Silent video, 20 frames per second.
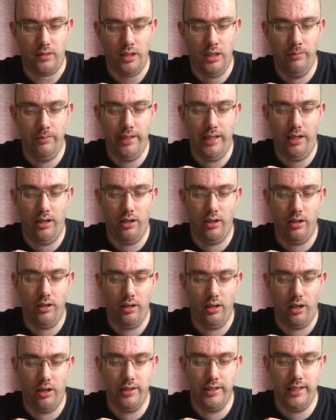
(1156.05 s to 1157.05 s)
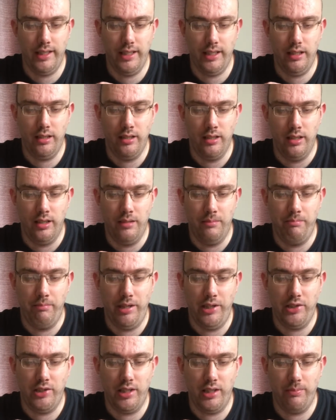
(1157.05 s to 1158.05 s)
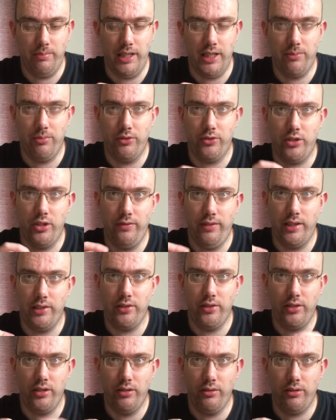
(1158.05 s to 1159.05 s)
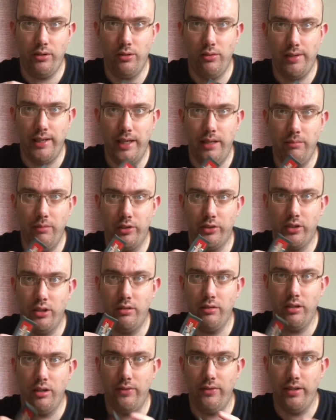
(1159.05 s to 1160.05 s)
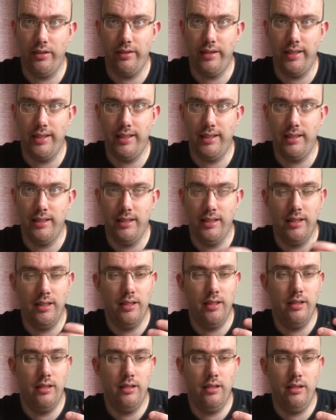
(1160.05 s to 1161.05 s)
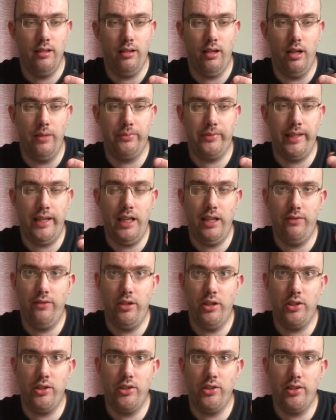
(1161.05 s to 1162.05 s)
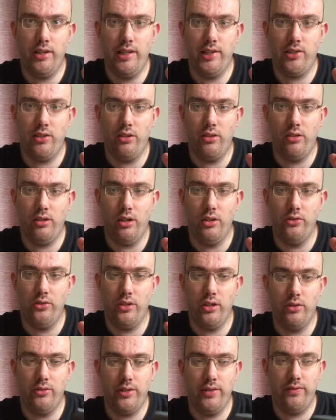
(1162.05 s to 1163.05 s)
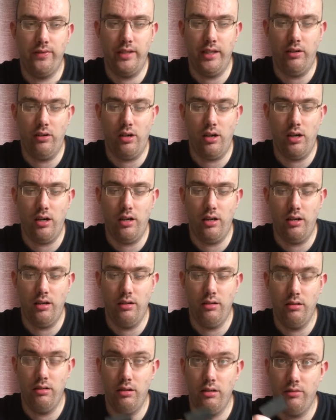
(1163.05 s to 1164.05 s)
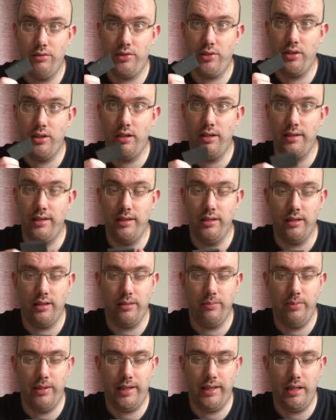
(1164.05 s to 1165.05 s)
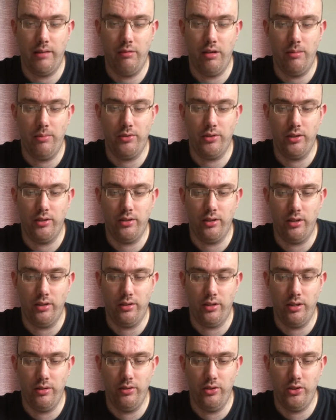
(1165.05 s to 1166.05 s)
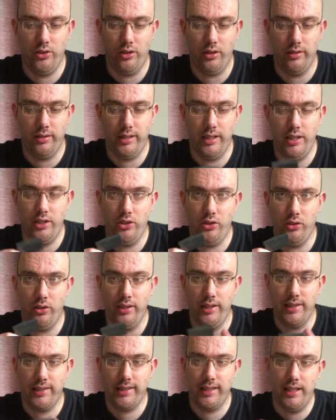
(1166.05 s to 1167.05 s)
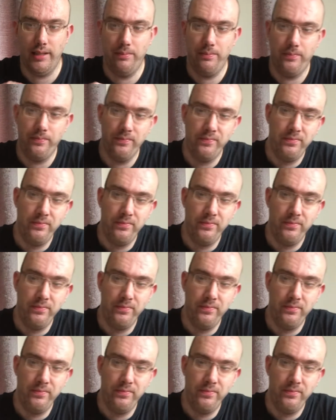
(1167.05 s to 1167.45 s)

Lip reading: Yeah, High Heat Major League Baseball 2002, cool game. I don't know if there are any updated versions of this on consoles. If there are, I would certainly look at picking them up because I did enjoy this game.